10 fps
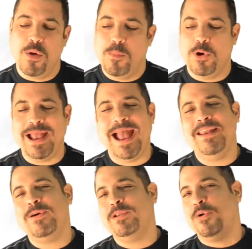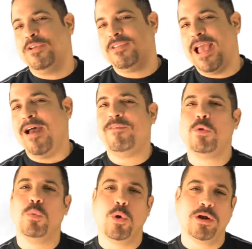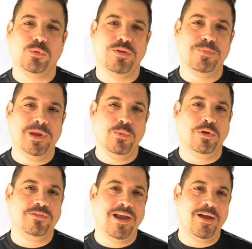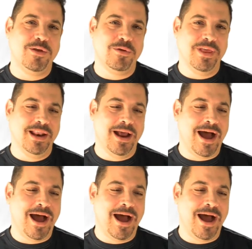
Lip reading: Boy, anyone who has ever worked with me will tell you that